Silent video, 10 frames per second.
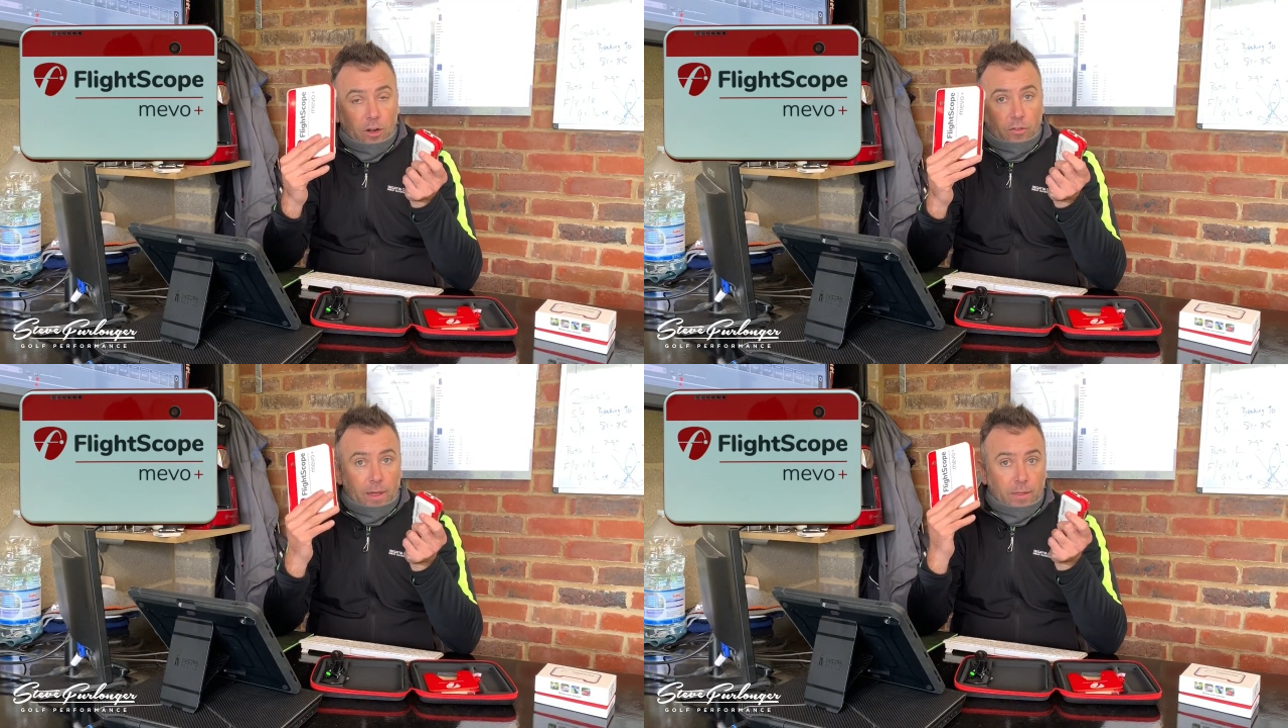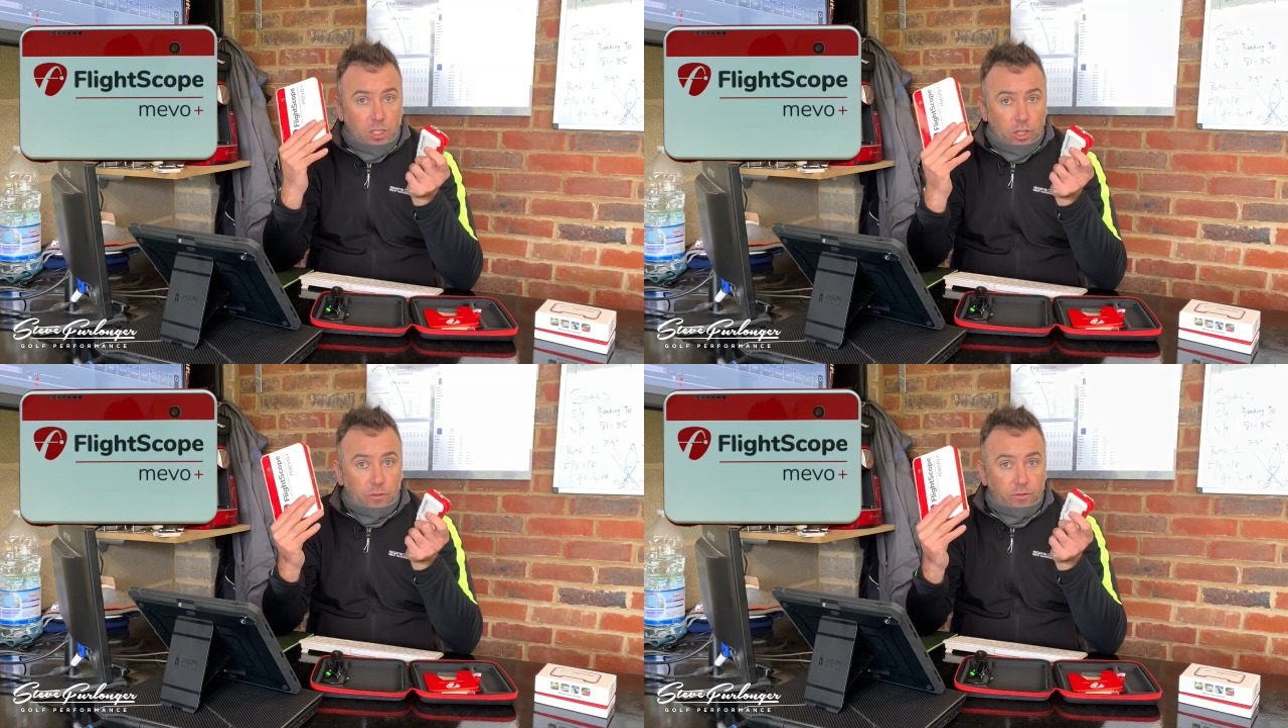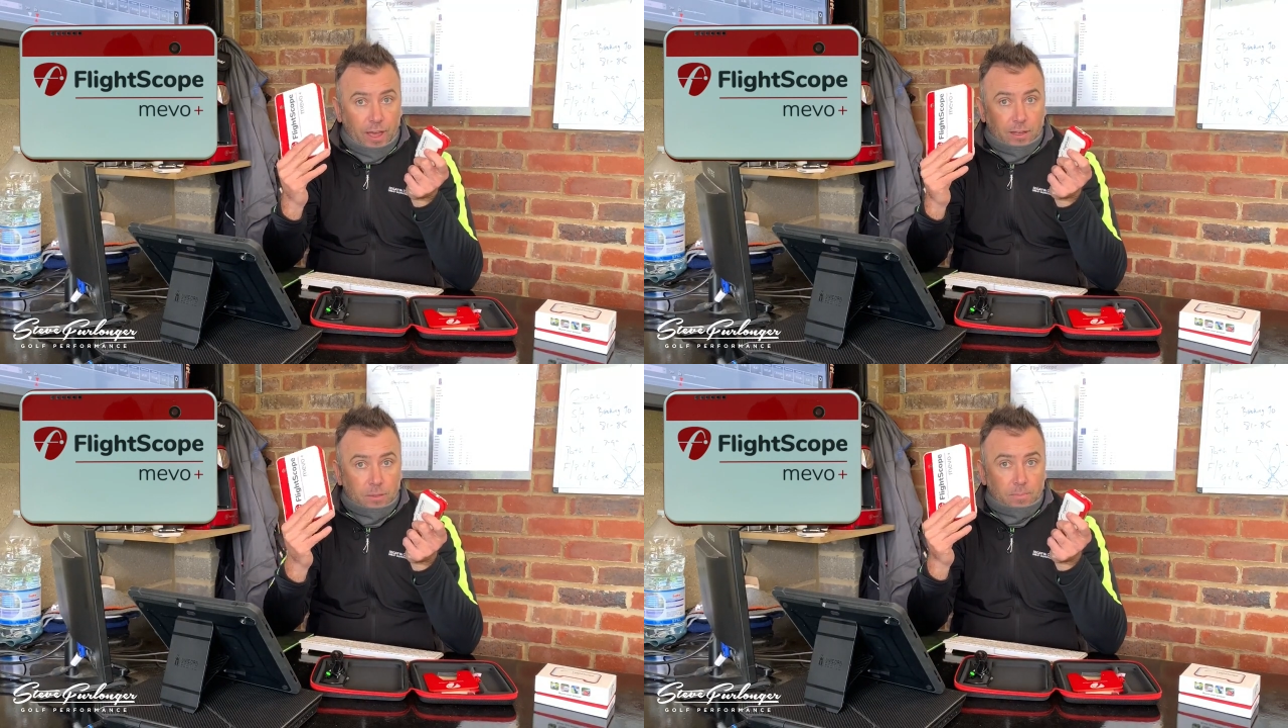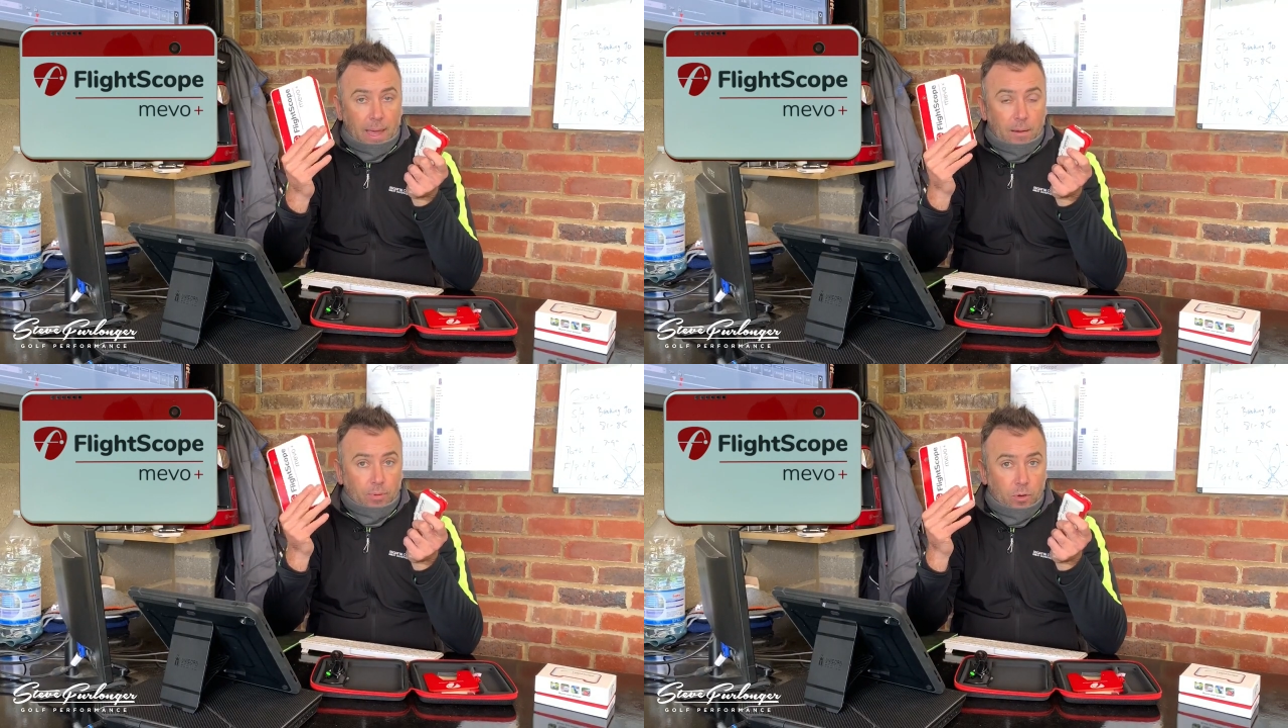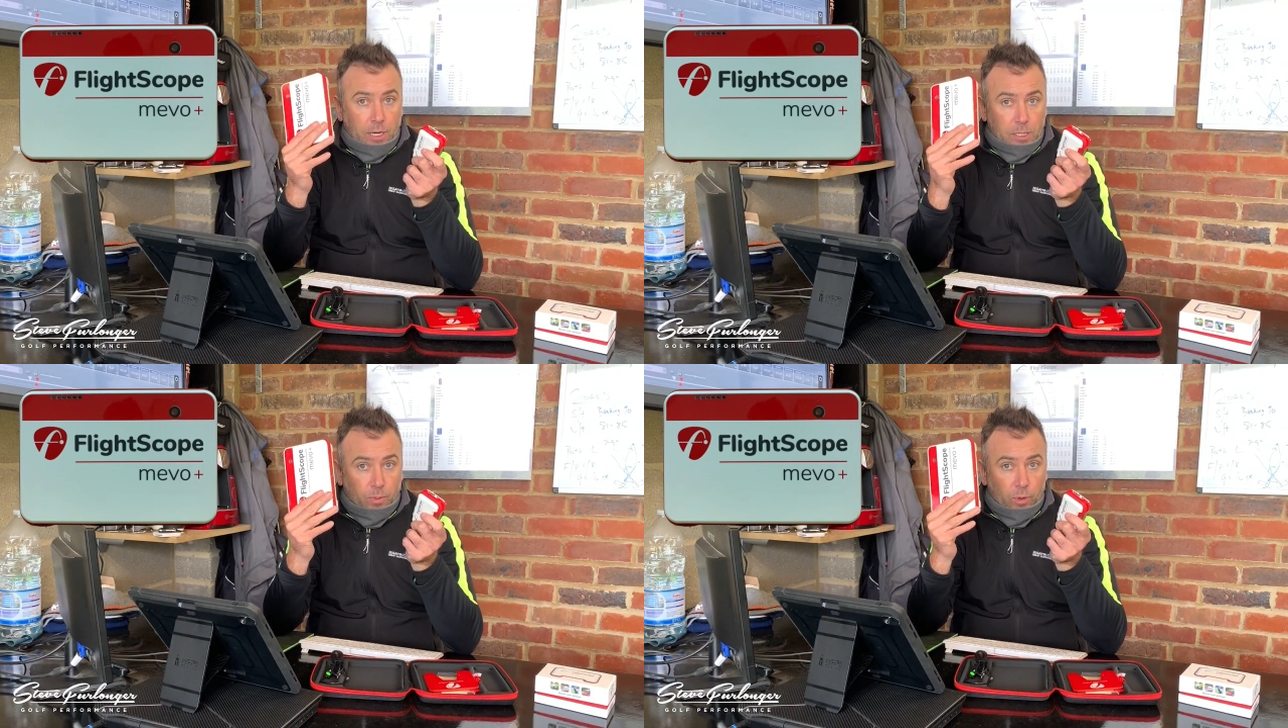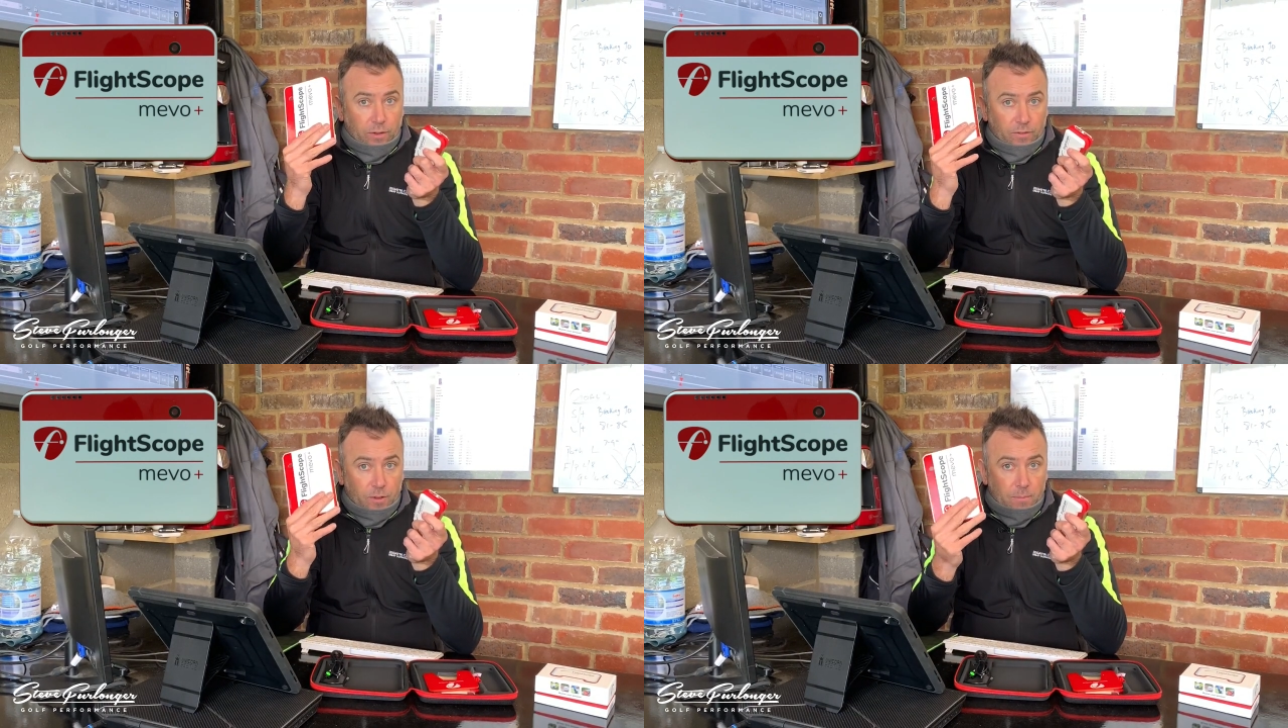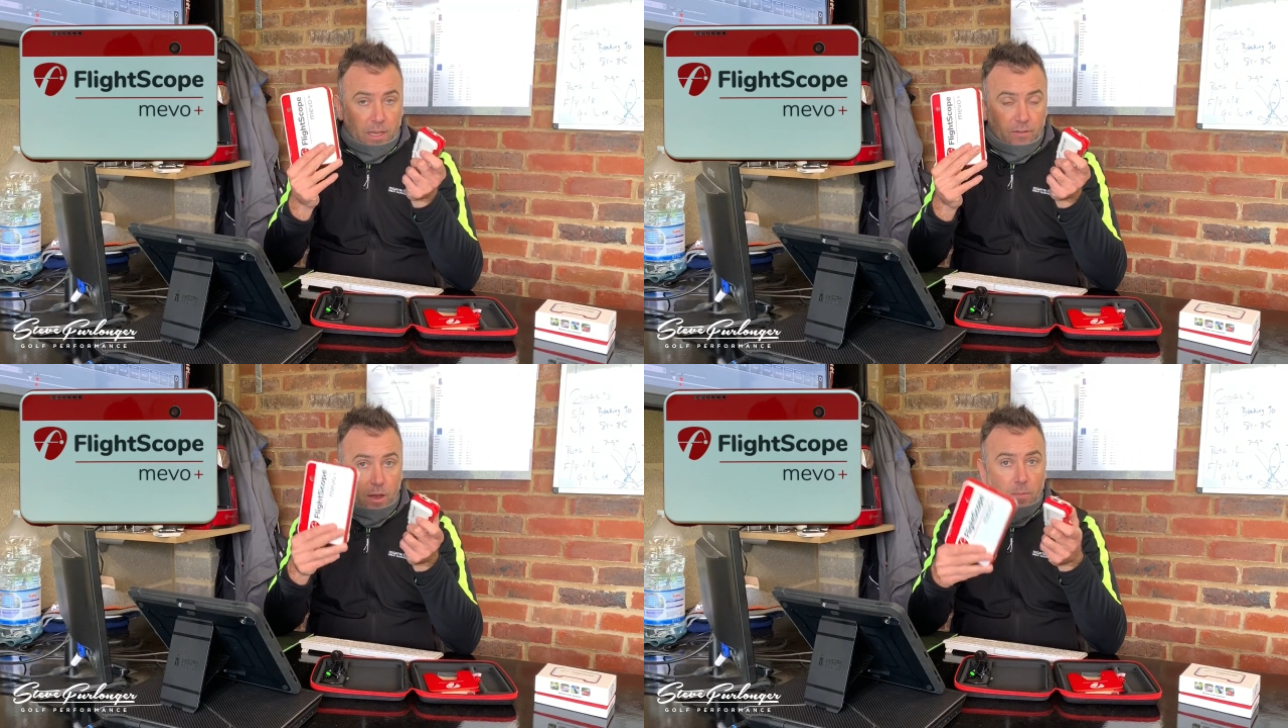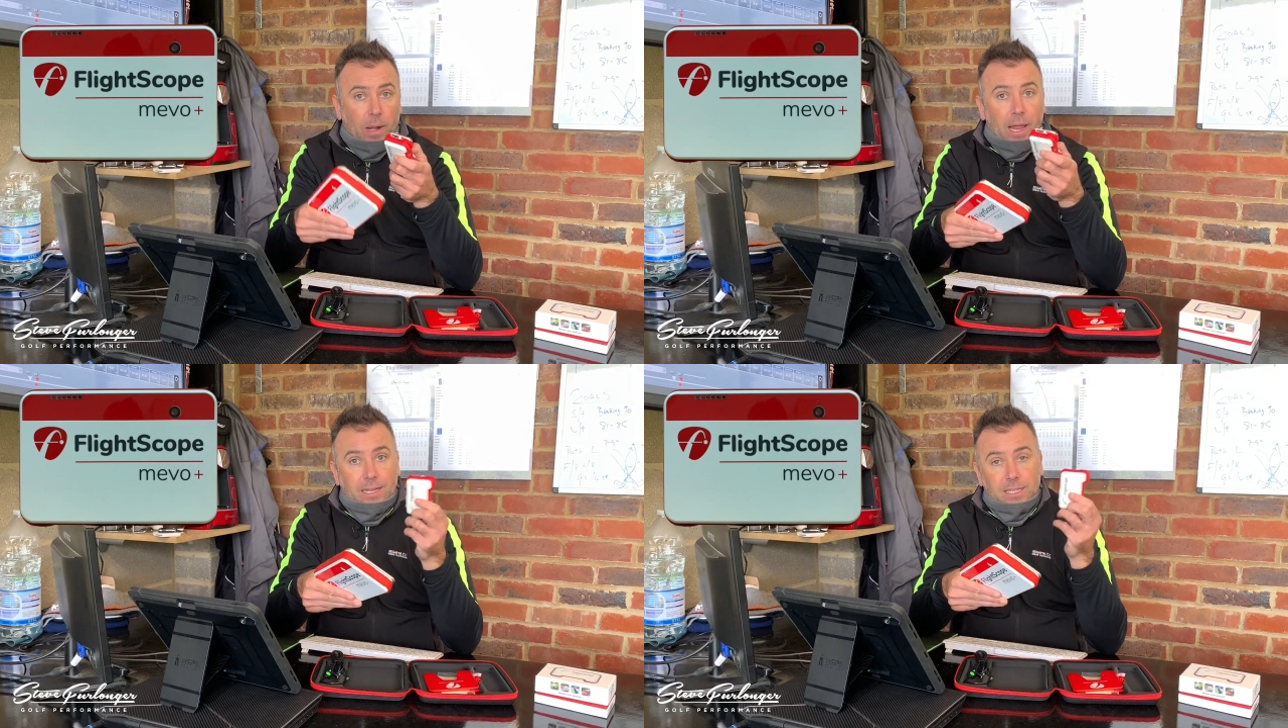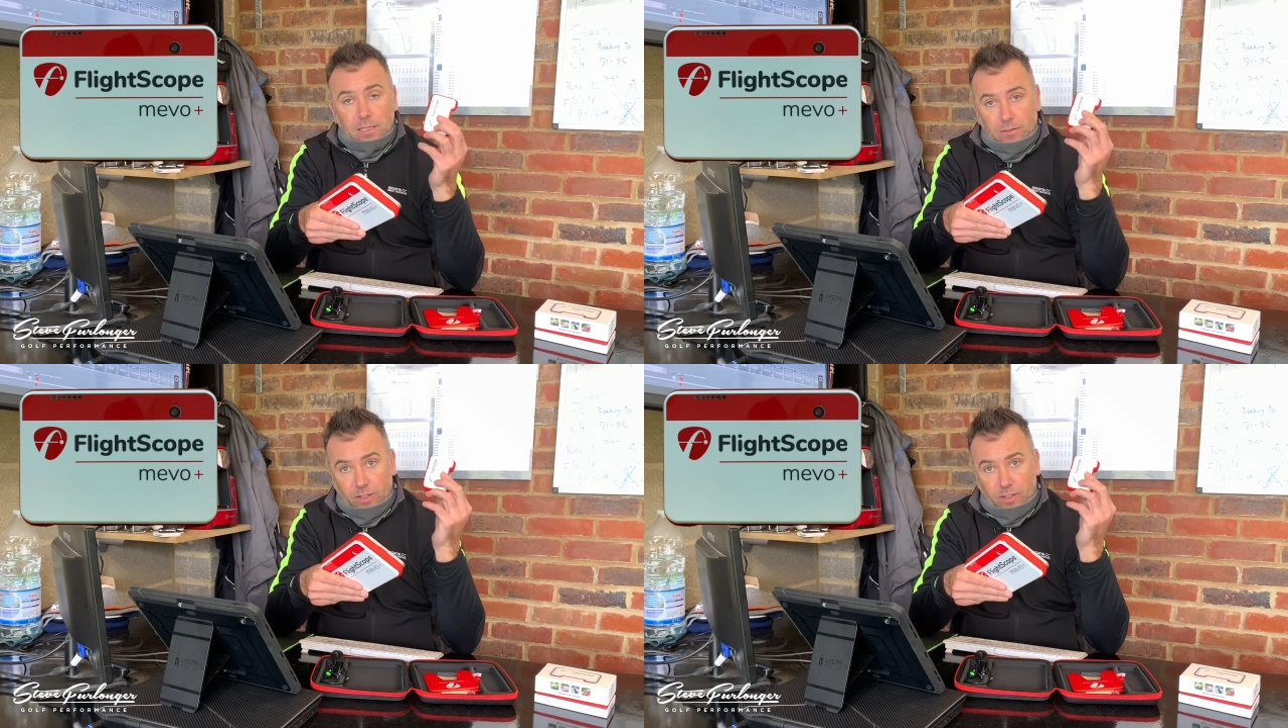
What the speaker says: around the £2,000 price point for Mevo Plus